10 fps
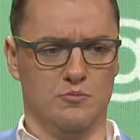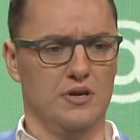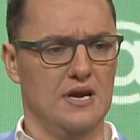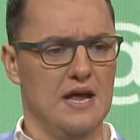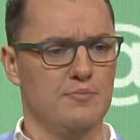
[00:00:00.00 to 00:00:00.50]

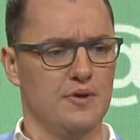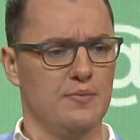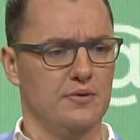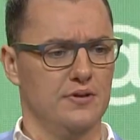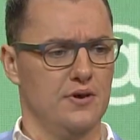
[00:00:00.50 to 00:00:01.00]
But let
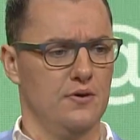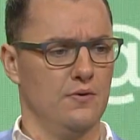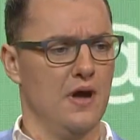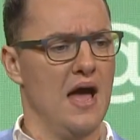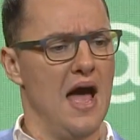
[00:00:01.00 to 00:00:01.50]
people know
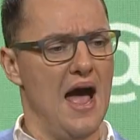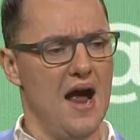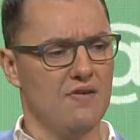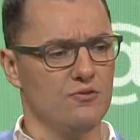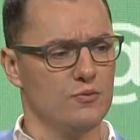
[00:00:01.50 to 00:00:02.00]

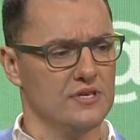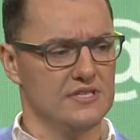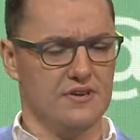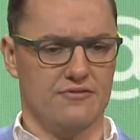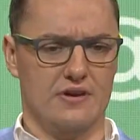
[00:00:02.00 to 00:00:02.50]
everyone has
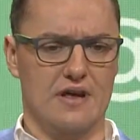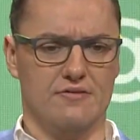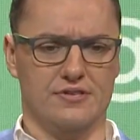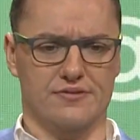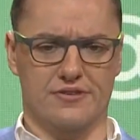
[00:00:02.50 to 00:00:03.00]
different
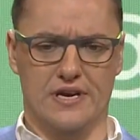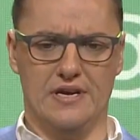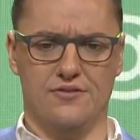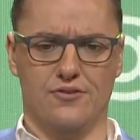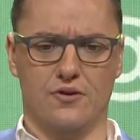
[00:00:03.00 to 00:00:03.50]
levels of
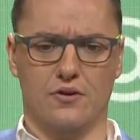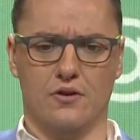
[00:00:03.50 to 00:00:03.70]
needs,